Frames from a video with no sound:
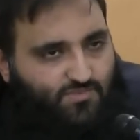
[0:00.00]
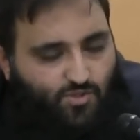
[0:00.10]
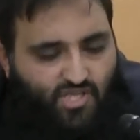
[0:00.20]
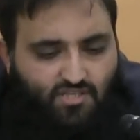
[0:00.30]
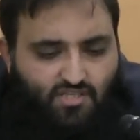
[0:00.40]

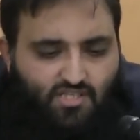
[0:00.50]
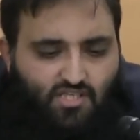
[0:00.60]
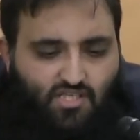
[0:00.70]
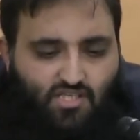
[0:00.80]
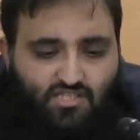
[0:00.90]
Okay?
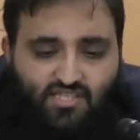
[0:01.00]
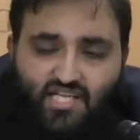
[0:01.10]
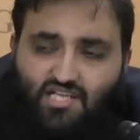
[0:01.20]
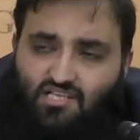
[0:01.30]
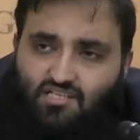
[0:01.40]

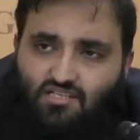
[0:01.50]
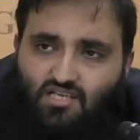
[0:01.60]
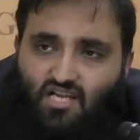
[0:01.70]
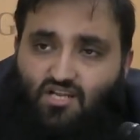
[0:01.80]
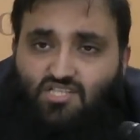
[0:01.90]
Then
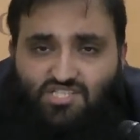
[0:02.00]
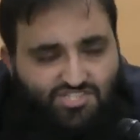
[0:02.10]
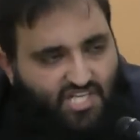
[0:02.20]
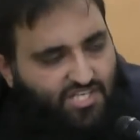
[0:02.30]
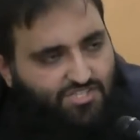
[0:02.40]
another
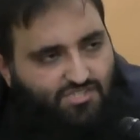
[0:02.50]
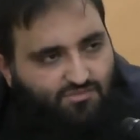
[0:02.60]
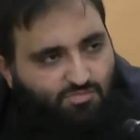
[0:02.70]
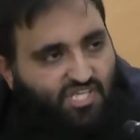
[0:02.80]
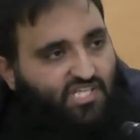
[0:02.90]
stage
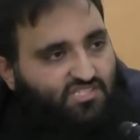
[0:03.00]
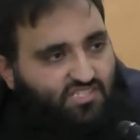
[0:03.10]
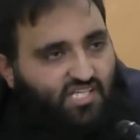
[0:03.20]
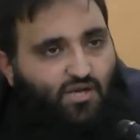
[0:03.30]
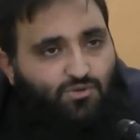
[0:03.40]

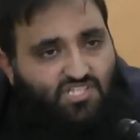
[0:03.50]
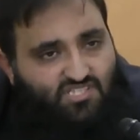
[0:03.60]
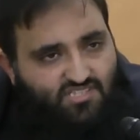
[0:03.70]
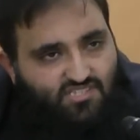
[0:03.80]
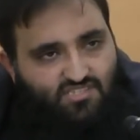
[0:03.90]
begins in our
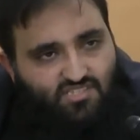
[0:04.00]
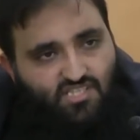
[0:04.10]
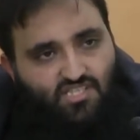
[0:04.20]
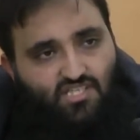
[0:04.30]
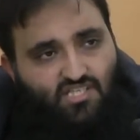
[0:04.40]
existence,
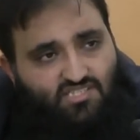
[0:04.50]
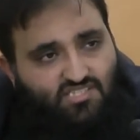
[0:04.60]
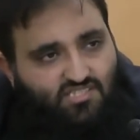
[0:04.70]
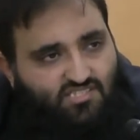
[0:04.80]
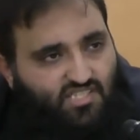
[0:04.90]
in the
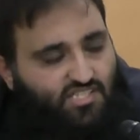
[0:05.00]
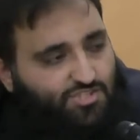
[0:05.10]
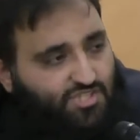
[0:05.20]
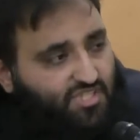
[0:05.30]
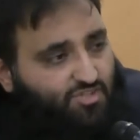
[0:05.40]
existence and the
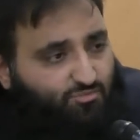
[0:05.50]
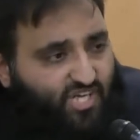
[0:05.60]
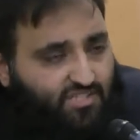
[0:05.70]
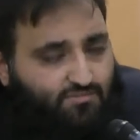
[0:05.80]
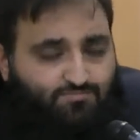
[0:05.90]
journey of
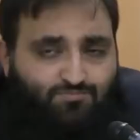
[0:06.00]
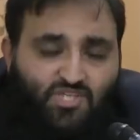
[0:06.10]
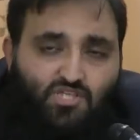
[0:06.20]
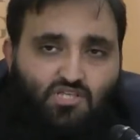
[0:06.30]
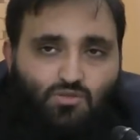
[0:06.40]
man,
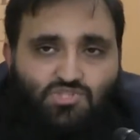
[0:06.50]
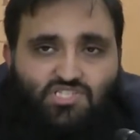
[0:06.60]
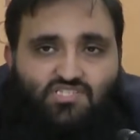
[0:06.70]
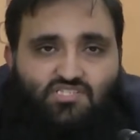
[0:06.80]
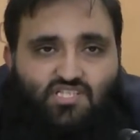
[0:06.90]

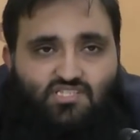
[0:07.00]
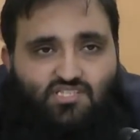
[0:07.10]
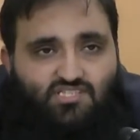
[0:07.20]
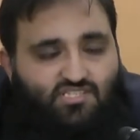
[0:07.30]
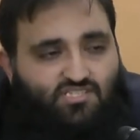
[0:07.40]
which is the
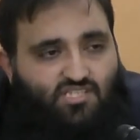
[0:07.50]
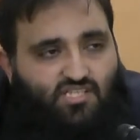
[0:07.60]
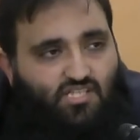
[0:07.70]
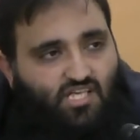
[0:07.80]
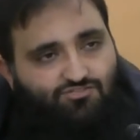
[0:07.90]
existence
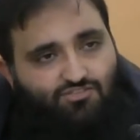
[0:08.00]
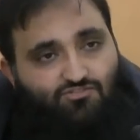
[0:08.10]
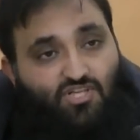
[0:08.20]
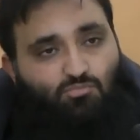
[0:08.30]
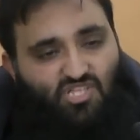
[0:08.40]
and the life
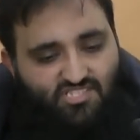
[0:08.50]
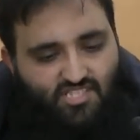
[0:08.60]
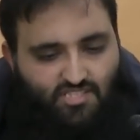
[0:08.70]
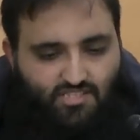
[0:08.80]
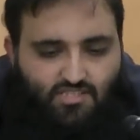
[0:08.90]
of
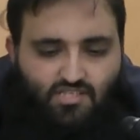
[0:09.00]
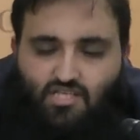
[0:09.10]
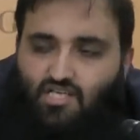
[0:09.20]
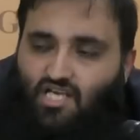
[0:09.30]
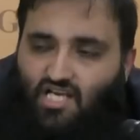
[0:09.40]

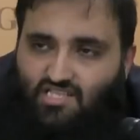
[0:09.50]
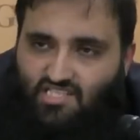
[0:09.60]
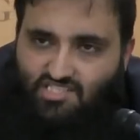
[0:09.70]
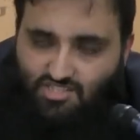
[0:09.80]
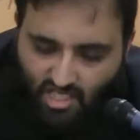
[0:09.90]
al-barzakh. And
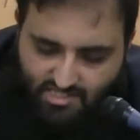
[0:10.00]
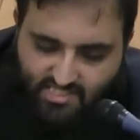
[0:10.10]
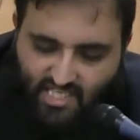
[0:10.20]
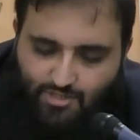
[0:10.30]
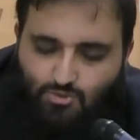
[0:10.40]
this
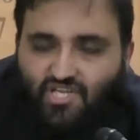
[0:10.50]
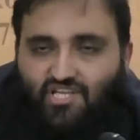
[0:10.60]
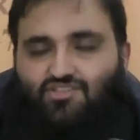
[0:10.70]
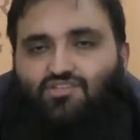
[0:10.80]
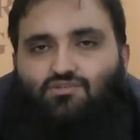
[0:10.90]
starts at your
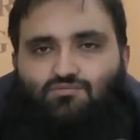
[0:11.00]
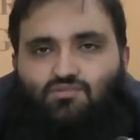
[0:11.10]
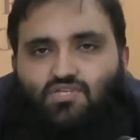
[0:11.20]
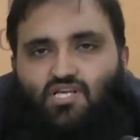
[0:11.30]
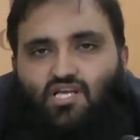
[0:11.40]

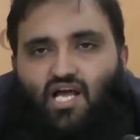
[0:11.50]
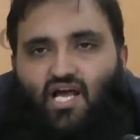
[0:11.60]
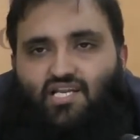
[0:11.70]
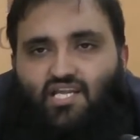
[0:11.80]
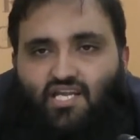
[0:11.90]
death.
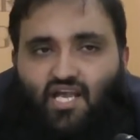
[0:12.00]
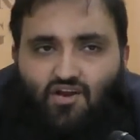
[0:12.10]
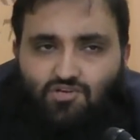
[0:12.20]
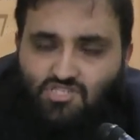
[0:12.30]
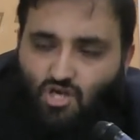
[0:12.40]
And it
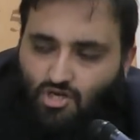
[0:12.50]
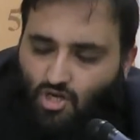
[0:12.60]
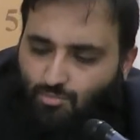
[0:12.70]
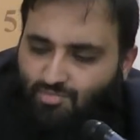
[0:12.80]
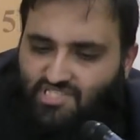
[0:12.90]
carries
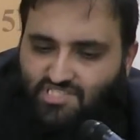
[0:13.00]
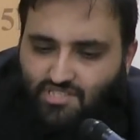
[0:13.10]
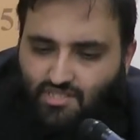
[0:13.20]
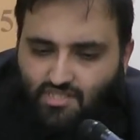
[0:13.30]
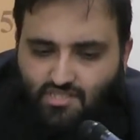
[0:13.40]
on up
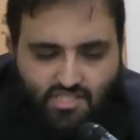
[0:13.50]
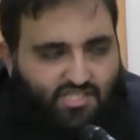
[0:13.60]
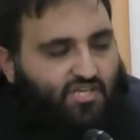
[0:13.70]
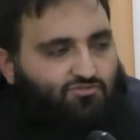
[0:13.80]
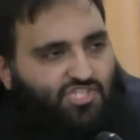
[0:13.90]
until the
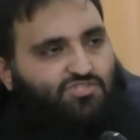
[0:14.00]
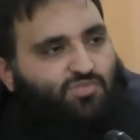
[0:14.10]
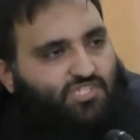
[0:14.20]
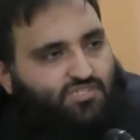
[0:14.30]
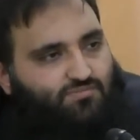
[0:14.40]
Day of
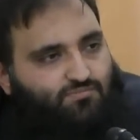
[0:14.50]
Judgment.